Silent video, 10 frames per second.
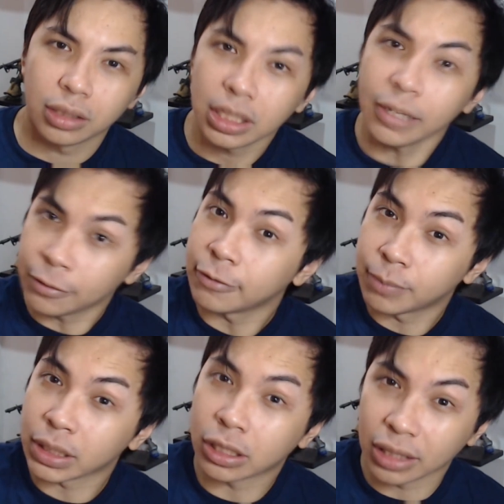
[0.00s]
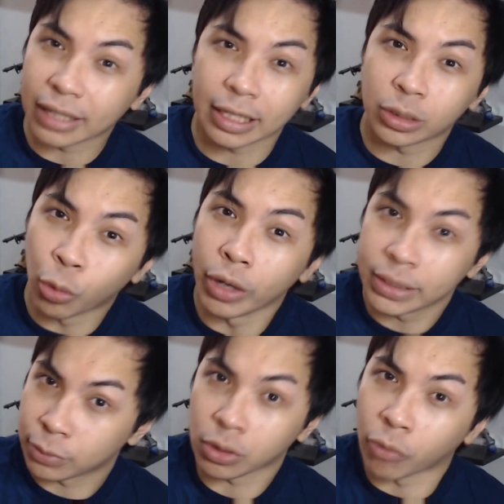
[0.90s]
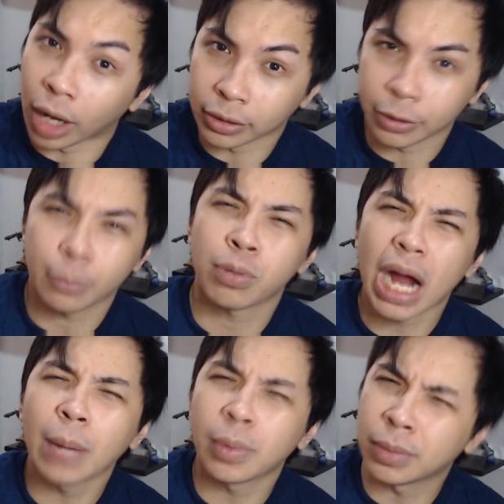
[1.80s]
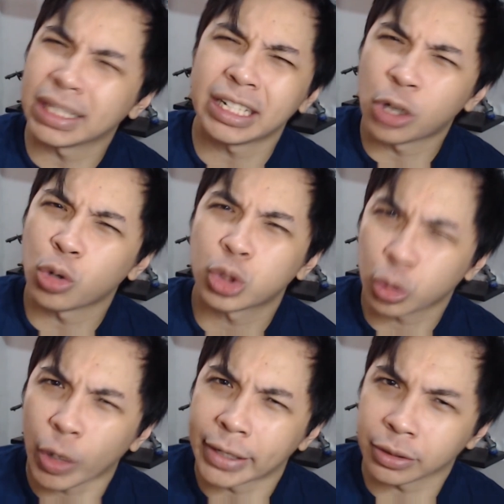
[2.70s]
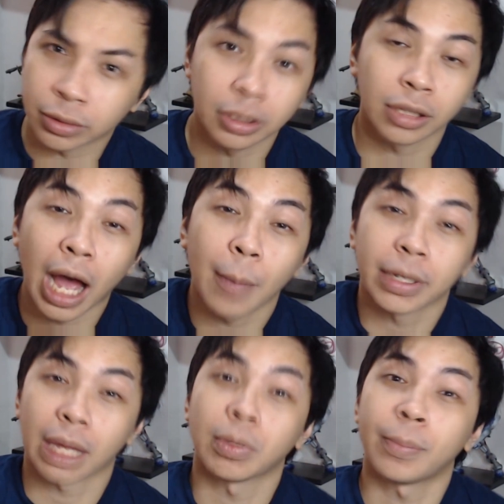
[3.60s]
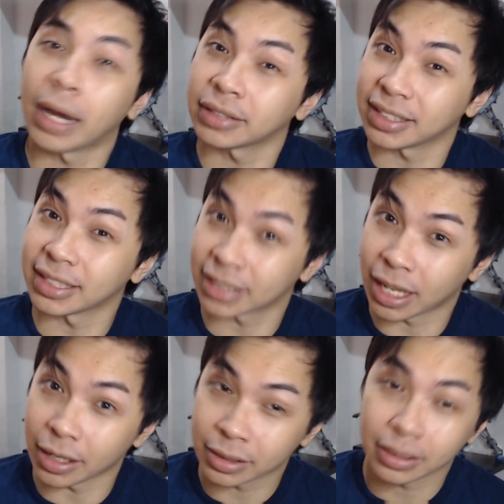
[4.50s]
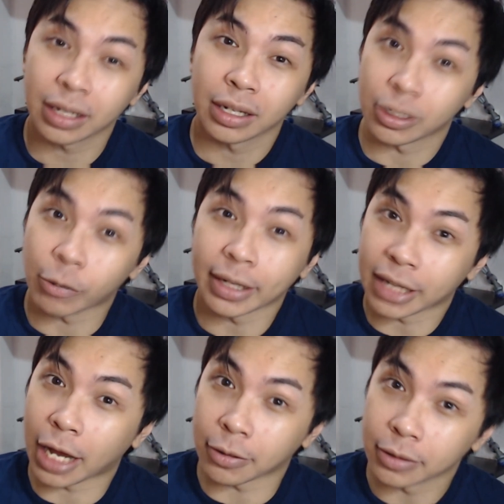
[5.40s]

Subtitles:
If you've been collecting toys for a while, then you're probably no stranger to the topic I'm about to discuss right now.